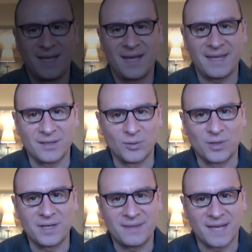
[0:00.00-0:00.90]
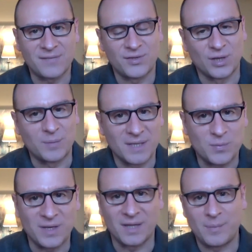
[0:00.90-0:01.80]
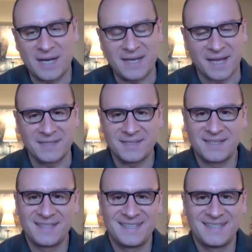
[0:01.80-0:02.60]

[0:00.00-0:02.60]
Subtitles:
Hey there, Laura. Thanks for joining me this week on the podcast.